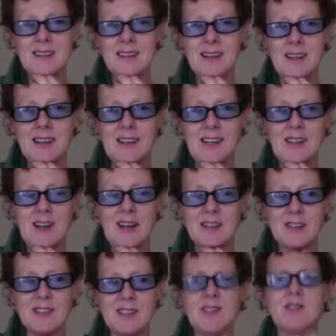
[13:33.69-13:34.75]
I get kind
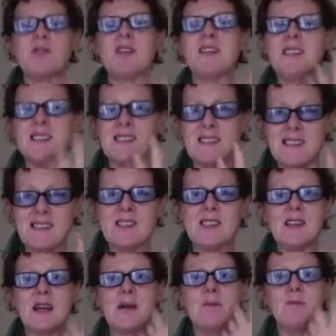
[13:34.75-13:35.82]
of distressed and
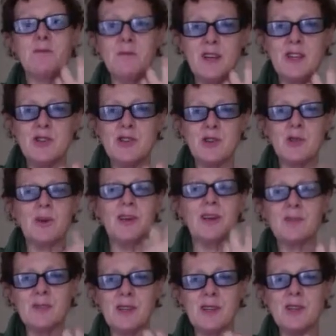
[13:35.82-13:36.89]
just keep re-chewing
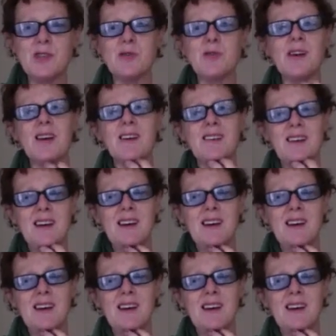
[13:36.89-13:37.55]
and re-chewing,